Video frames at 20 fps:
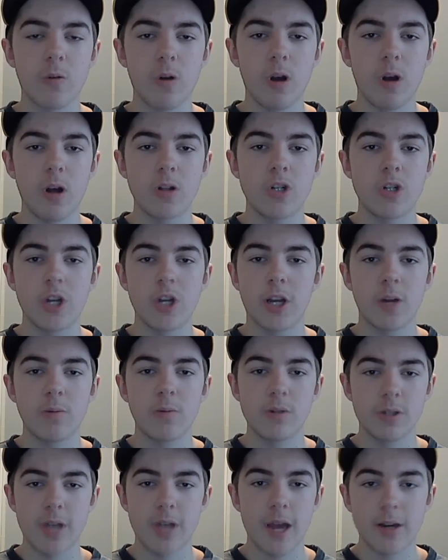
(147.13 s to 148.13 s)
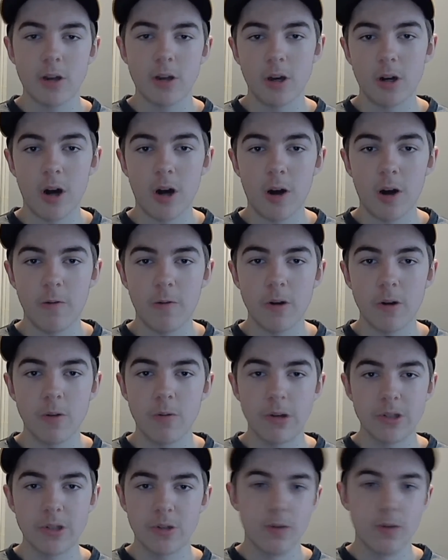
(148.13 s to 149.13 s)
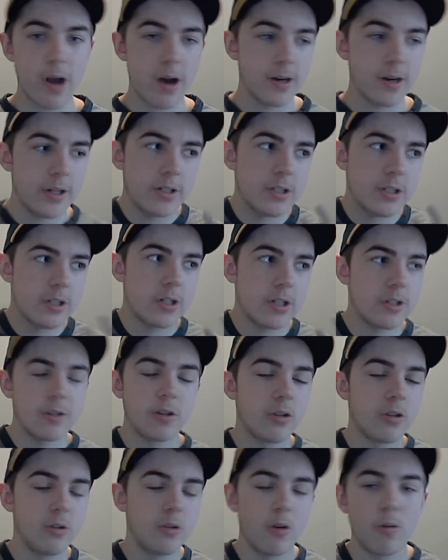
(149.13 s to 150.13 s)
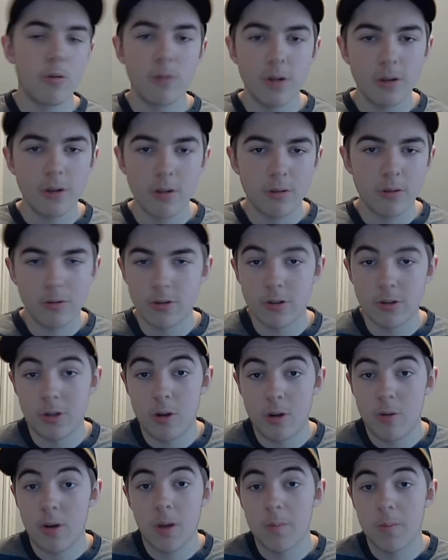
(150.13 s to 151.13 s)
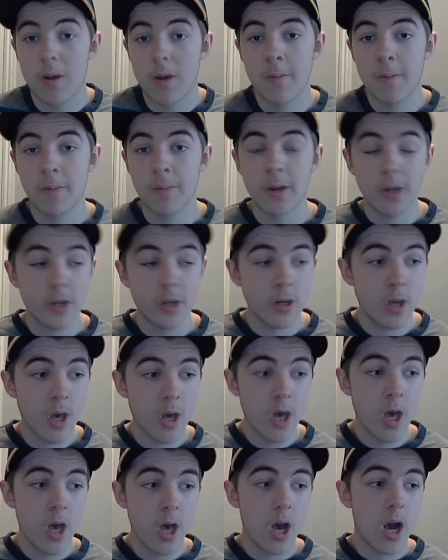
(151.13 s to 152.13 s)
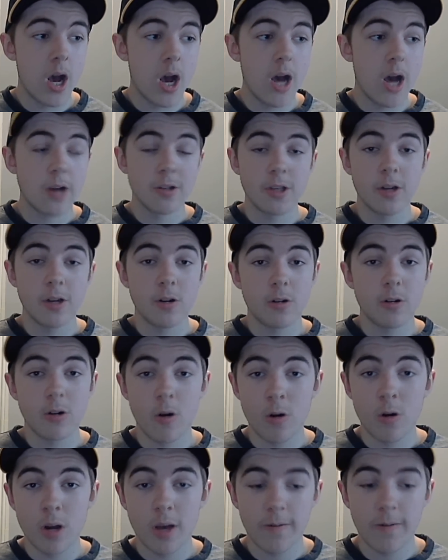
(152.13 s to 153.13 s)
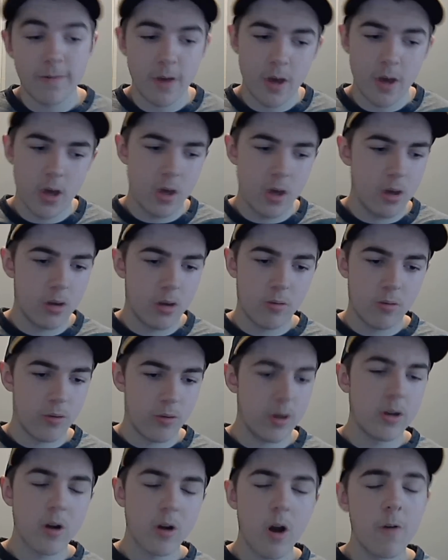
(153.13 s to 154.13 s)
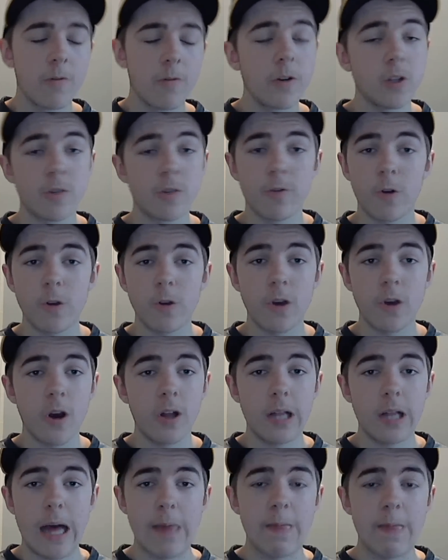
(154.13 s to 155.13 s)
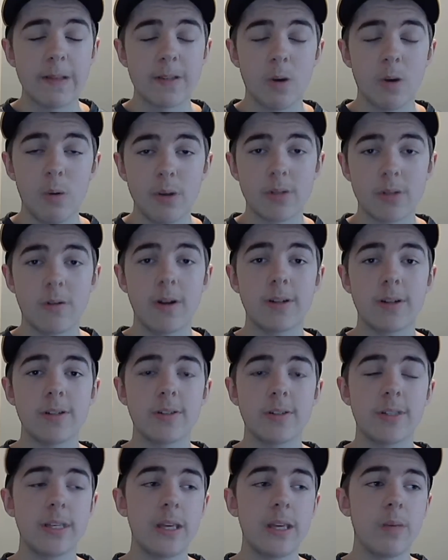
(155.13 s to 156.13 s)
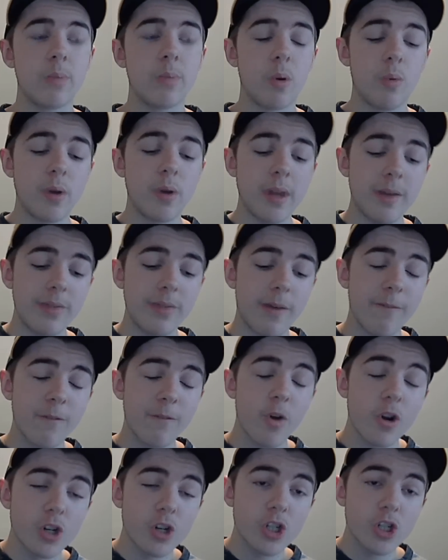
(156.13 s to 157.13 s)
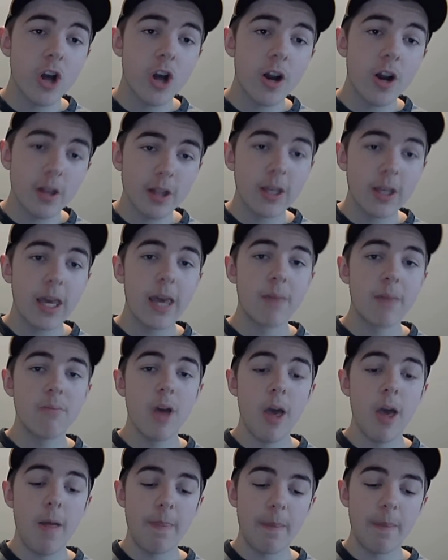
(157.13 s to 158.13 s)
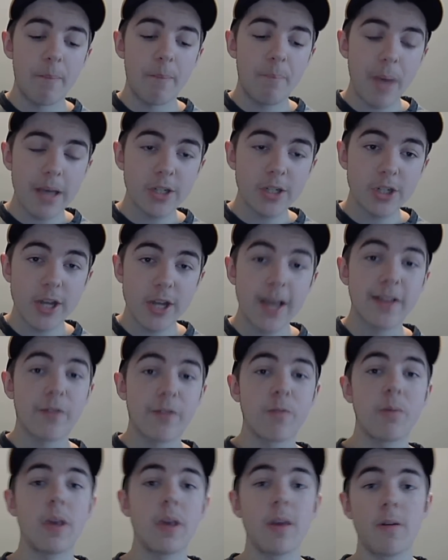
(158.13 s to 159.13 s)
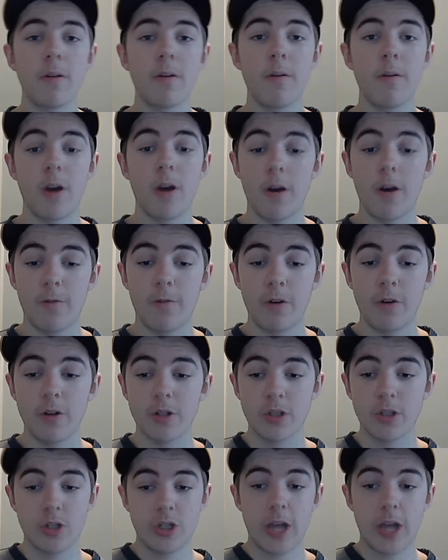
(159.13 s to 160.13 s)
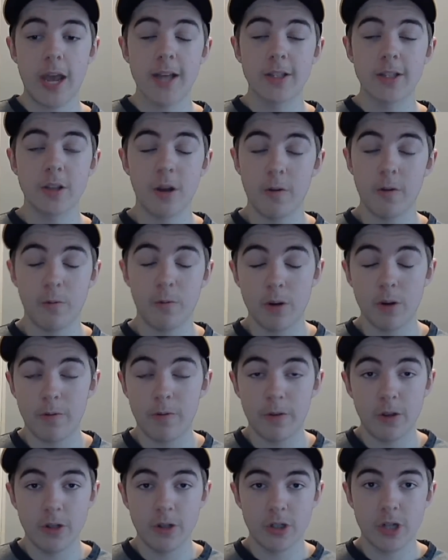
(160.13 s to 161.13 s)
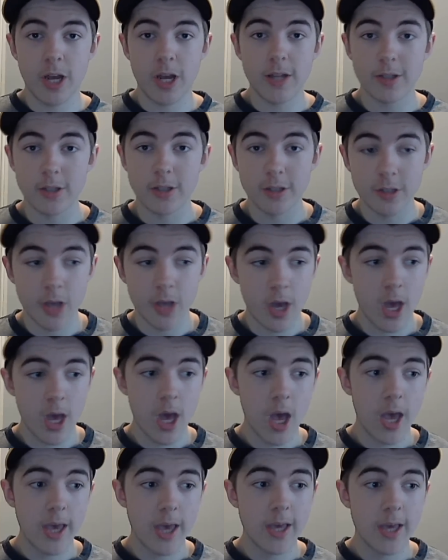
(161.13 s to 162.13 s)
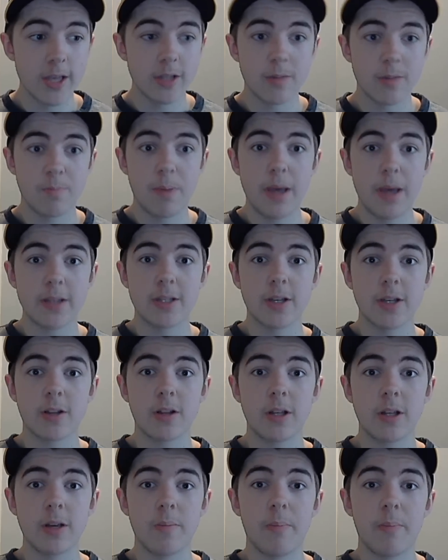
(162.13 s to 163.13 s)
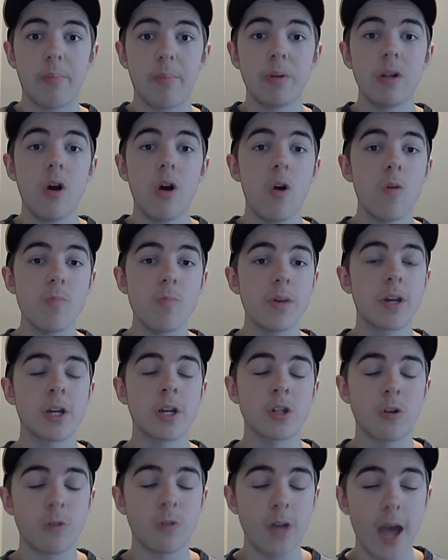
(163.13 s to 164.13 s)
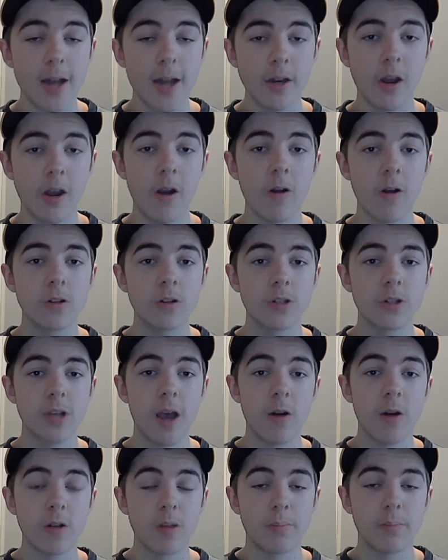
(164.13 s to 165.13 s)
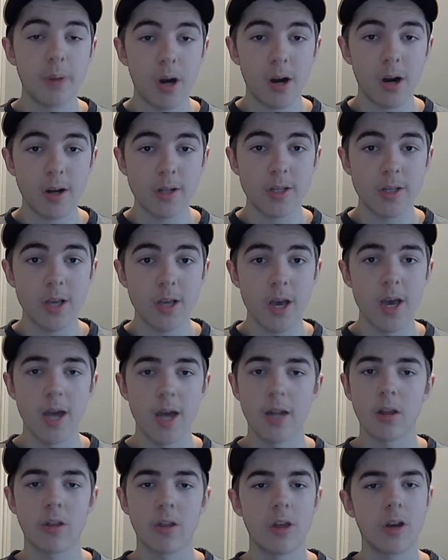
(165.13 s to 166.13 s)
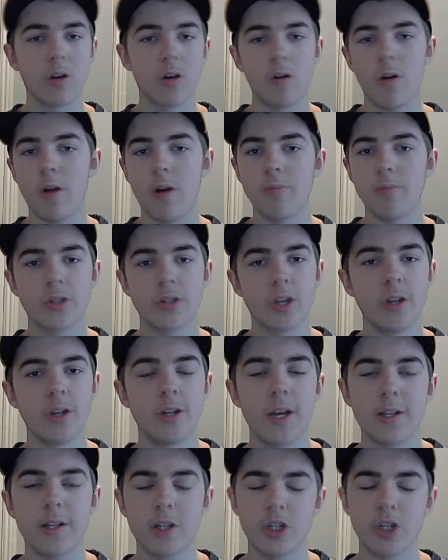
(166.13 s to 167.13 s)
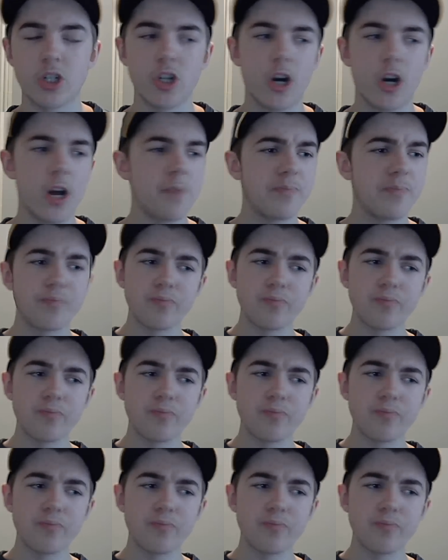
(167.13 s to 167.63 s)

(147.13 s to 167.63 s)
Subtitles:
a chicken with his head cut off when he runs around. He just doesn't know what he's doing, in my opinion. Alexander Tonev, great confidence for a young lad. That's always great to see. But when you have the first shot of the game, the best chance for me, Villa's chance of one of Villa's chances, is basically blown because you're 10 yards out of the box and you think, oh, I'm just going to take this shot,